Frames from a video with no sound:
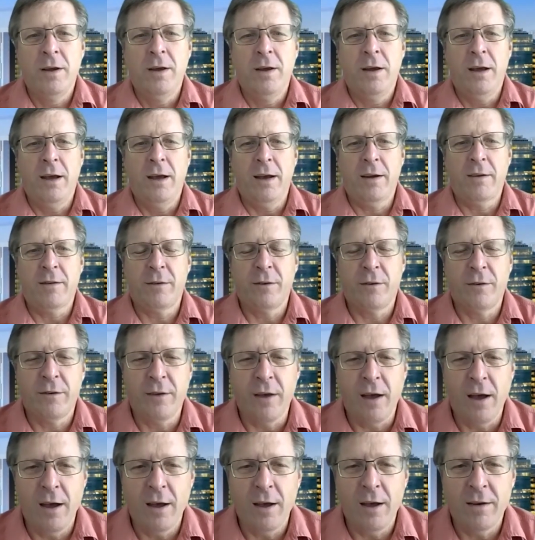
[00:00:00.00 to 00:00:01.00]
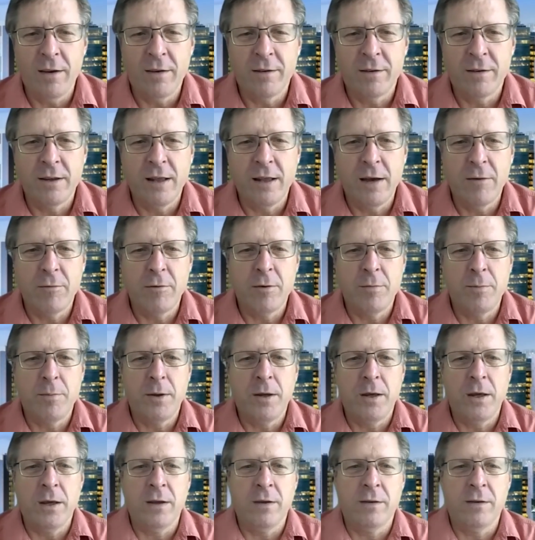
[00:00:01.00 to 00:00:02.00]
exercise, and that would
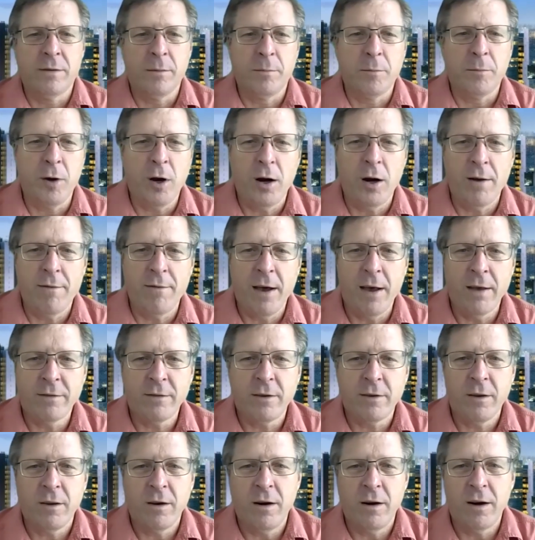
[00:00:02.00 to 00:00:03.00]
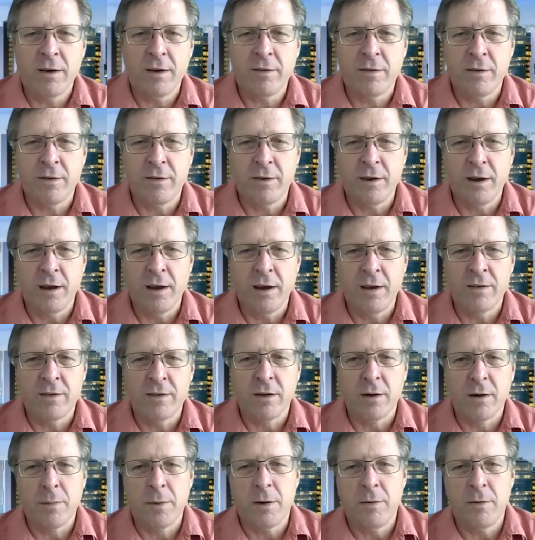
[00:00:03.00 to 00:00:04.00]
be some cardiovascular exercise, a
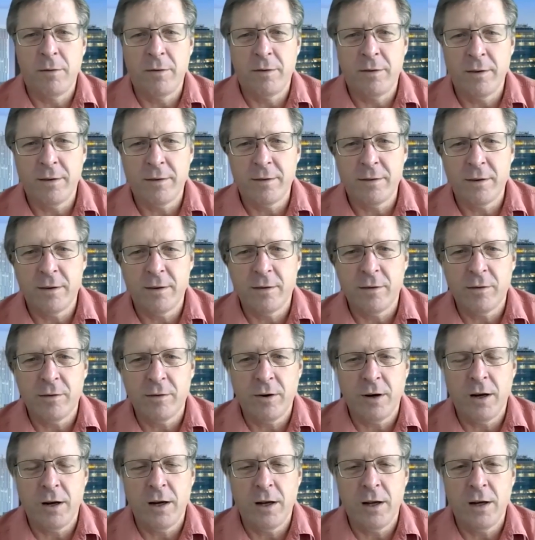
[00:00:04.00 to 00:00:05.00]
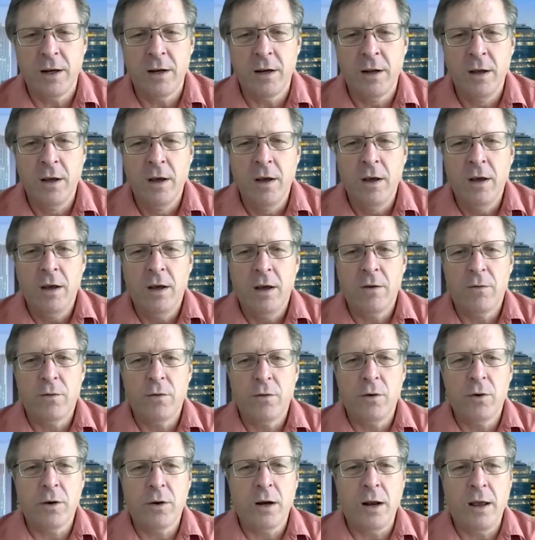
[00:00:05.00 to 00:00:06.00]
little bit of resistance training, if
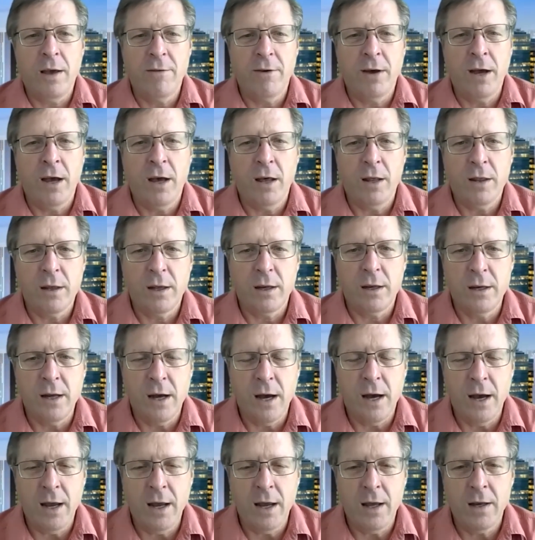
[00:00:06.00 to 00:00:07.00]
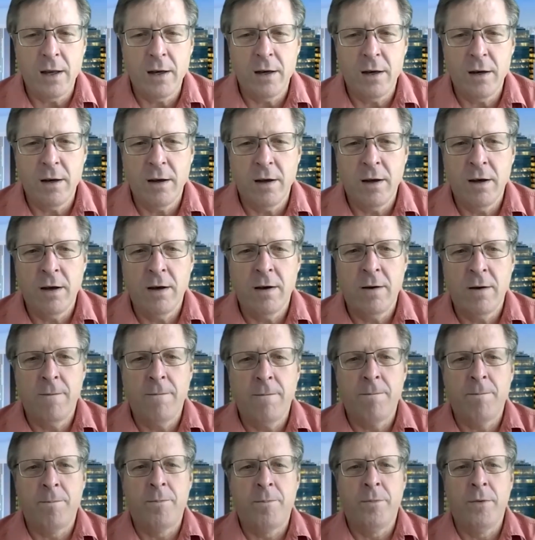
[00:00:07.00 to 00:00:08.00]
you can have a healthy diet,
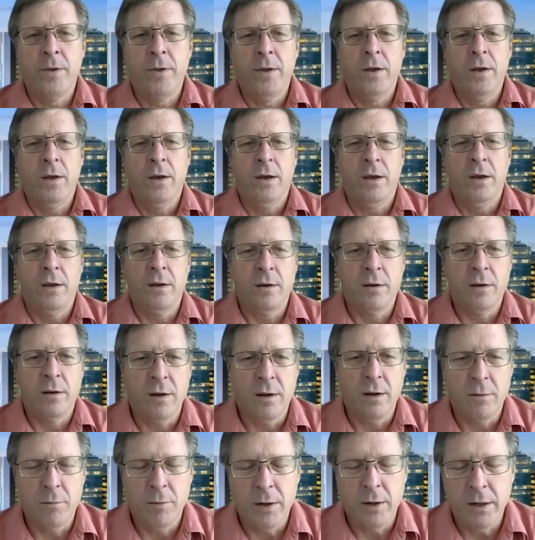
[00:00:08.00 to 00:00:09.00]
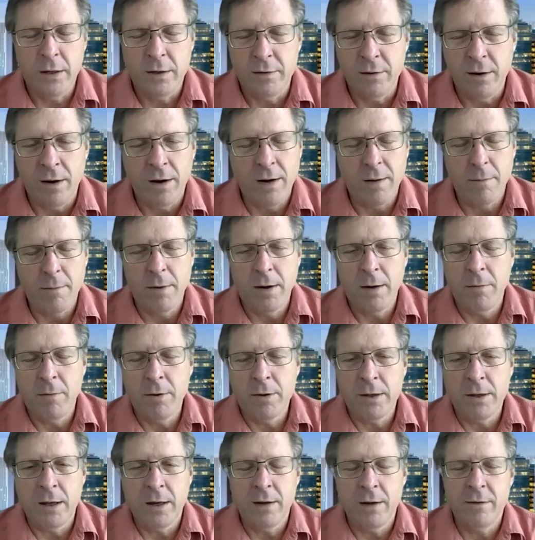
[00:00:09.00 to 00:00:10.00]
um, and we can talk about
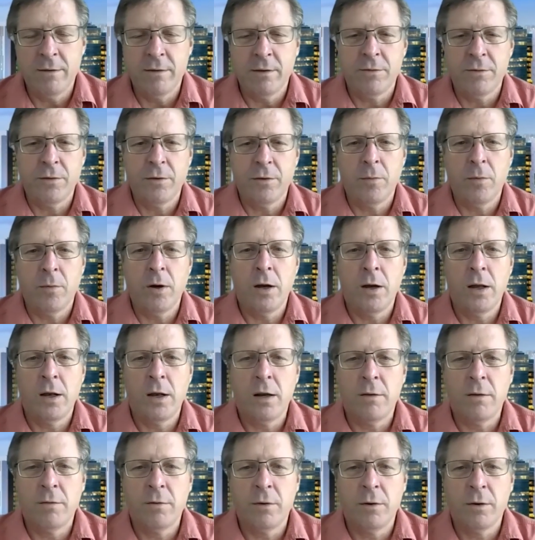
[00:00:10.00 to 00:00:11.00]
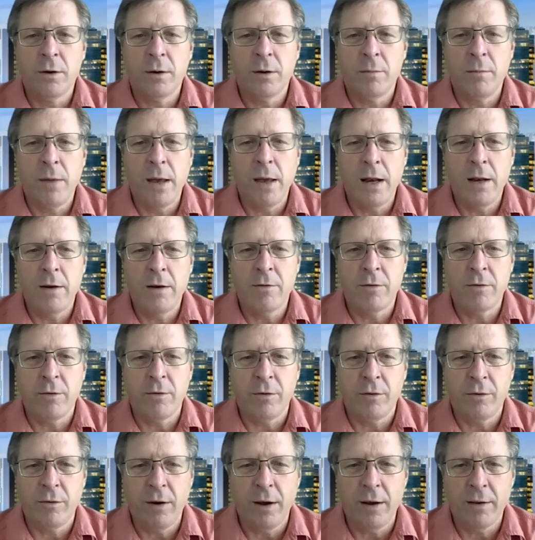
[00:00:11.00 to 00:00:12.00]
what that is if you want, if you can manage your
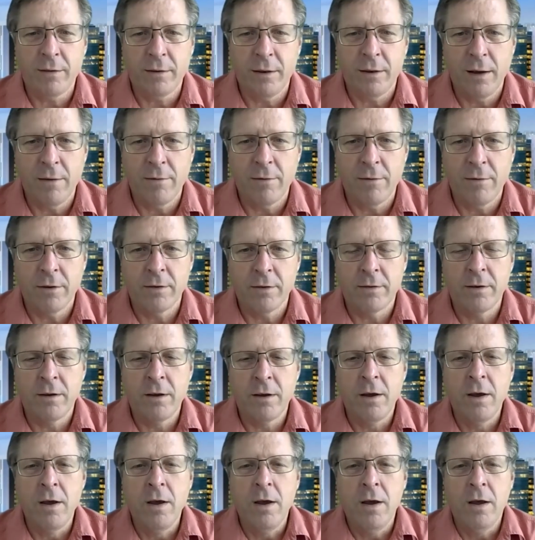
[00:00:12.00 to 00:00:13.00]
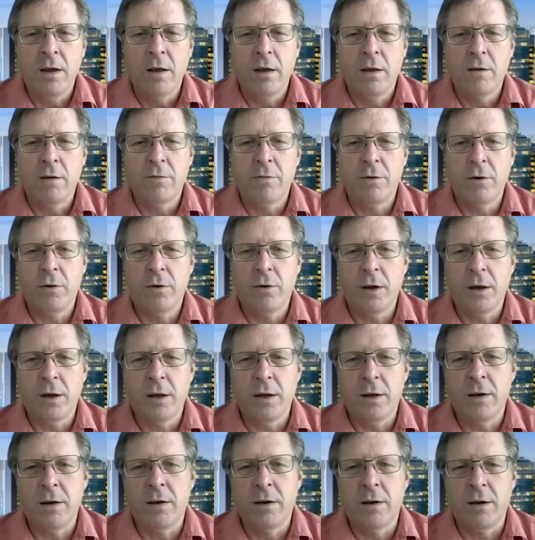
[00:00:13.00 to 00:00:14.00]
stress levels, if you
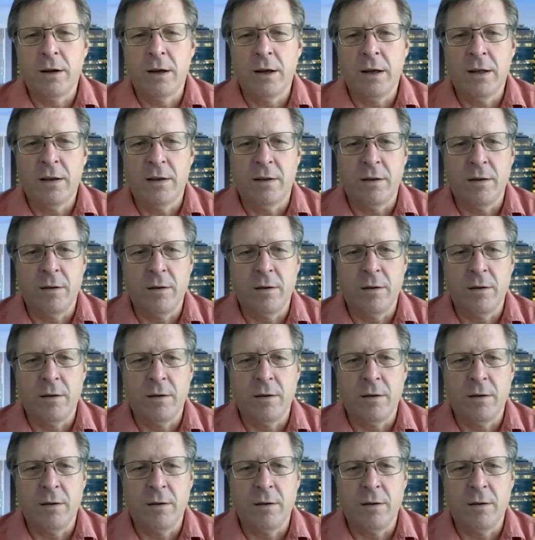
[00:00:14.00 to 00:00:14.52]
can get